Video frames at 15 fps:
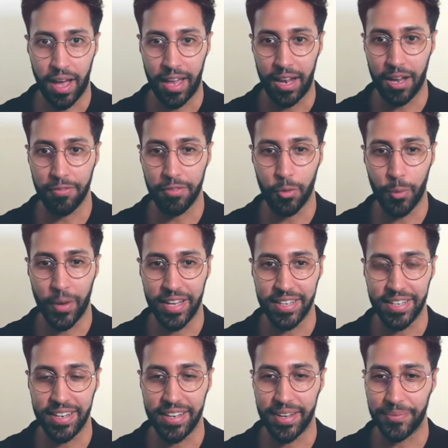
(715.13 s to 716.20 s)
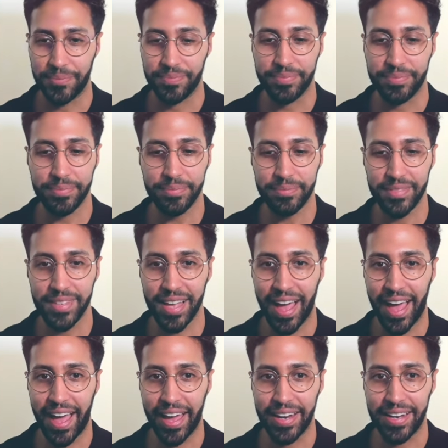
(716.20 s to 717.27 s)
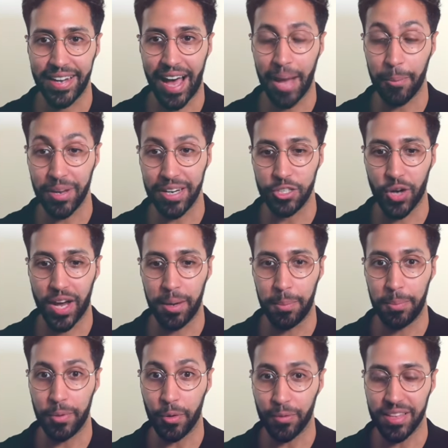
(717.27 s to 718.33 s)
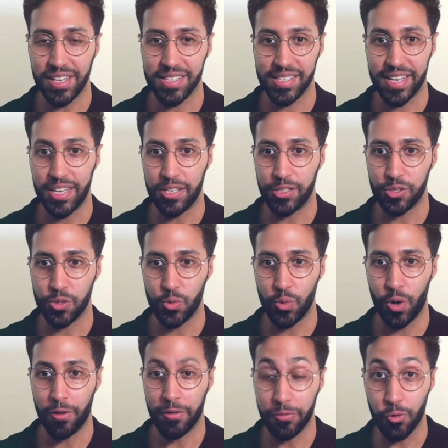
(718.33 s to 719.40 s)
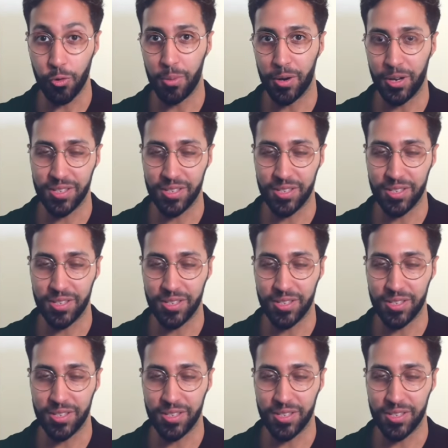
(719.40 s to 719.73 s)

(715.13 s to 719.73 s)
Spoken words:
I love the way it did it. And I'm going to try to build this into a full-blown